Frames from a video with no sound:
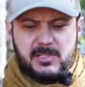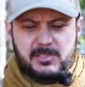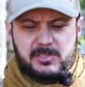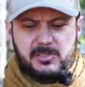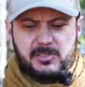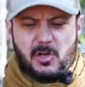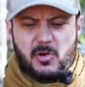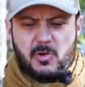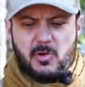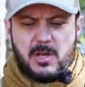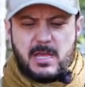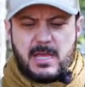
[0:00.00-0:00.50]

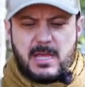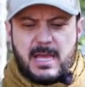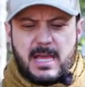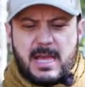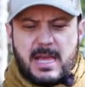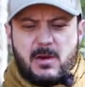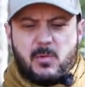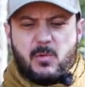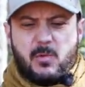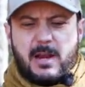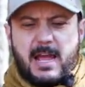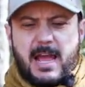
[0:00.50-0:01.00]
So
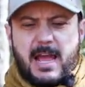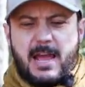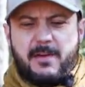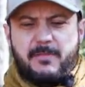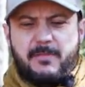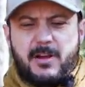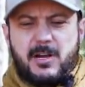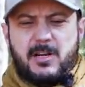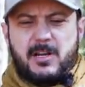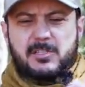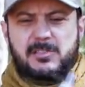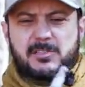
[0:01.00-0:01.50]
what I have
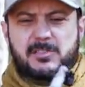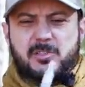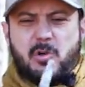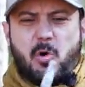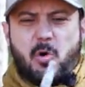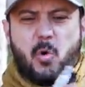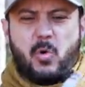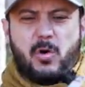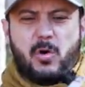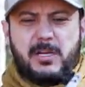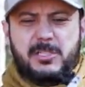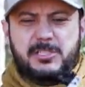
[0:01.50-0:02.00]
here is
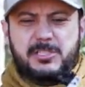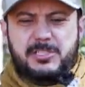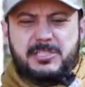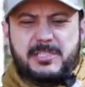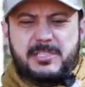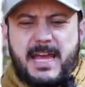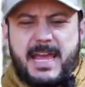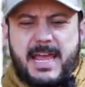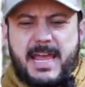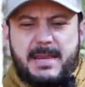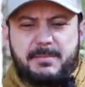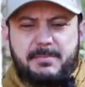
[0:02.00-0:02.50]
cordage
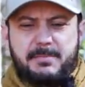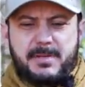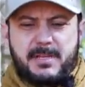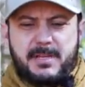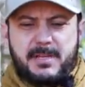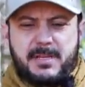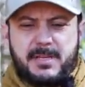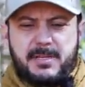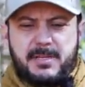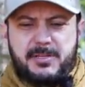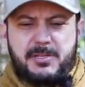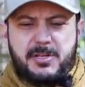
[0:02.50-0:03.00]
taped
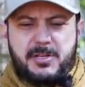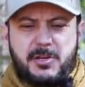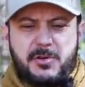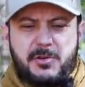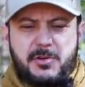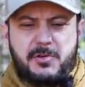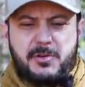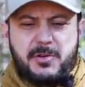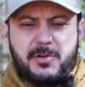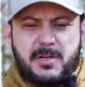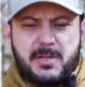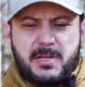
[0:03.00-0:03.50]

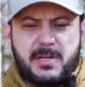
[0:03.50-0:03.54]
to